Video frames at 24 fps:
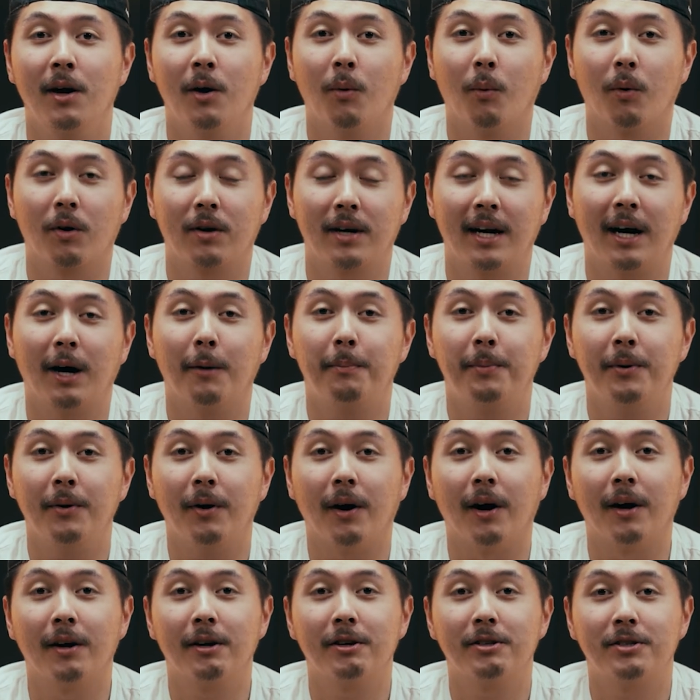we're going to help you
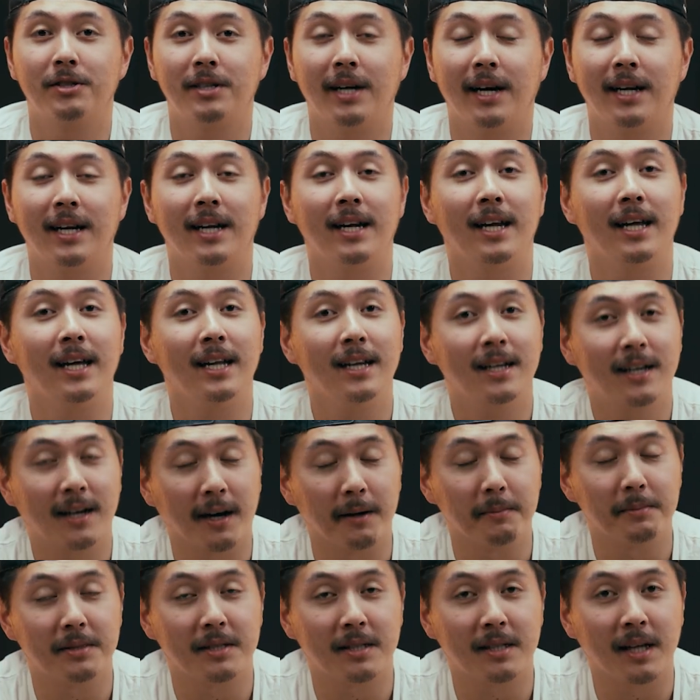understand an
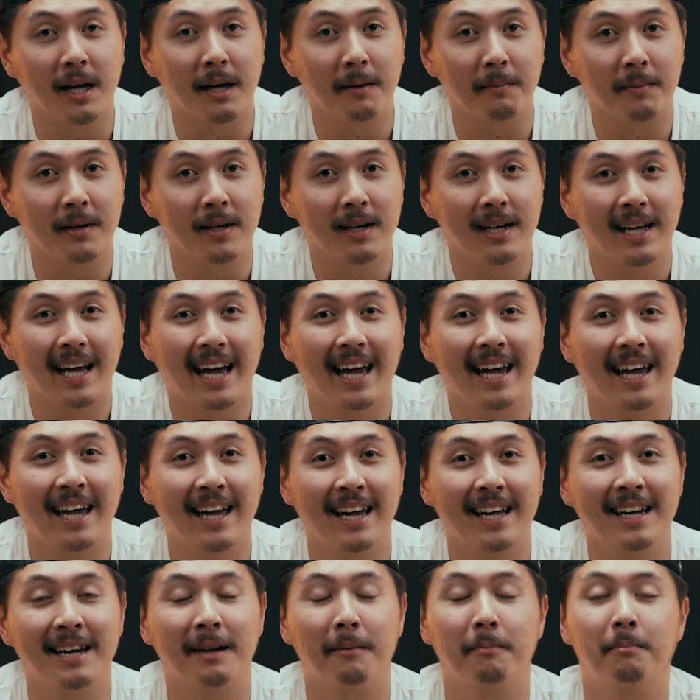income statement
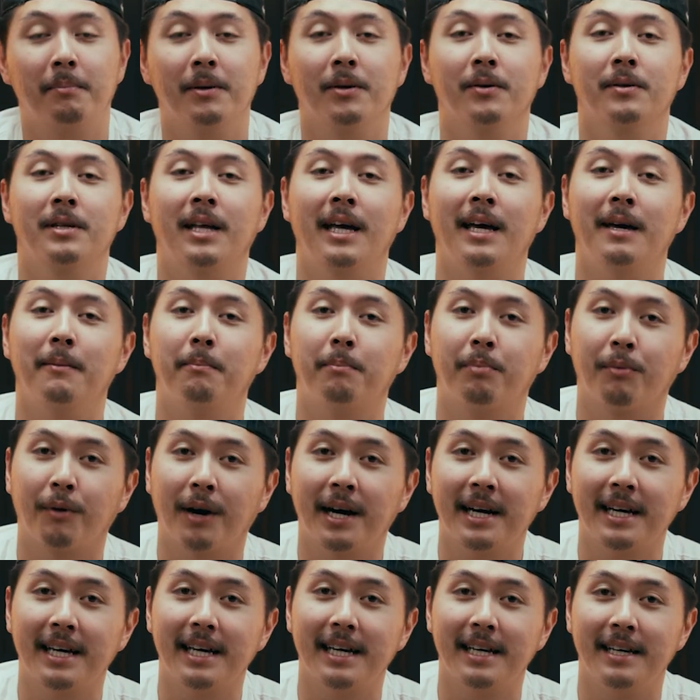and build a
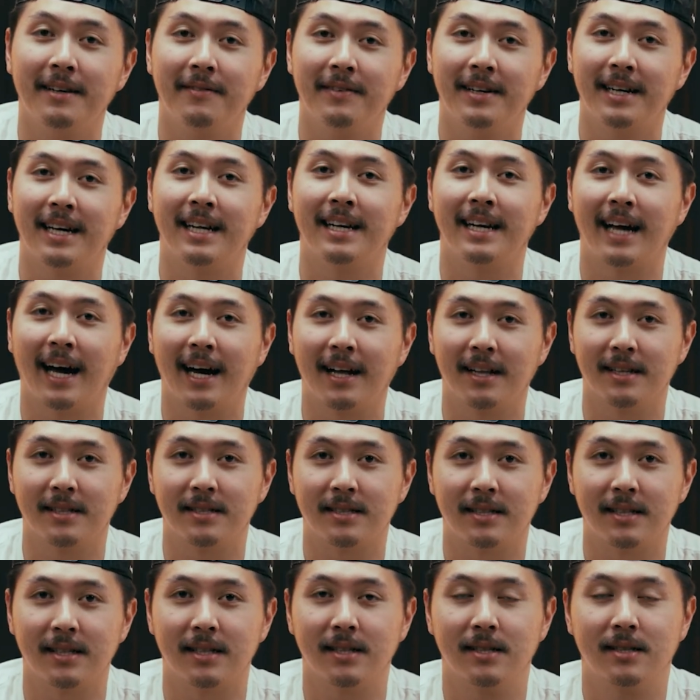break-even
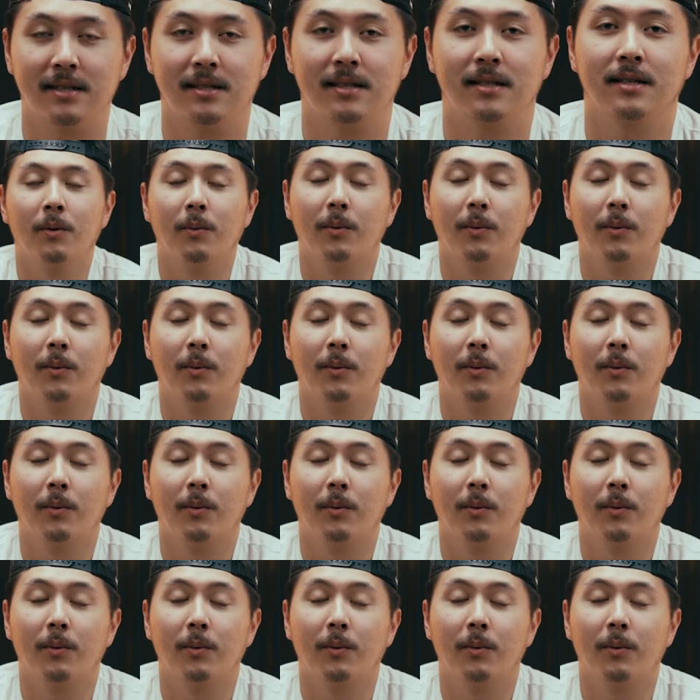analysis.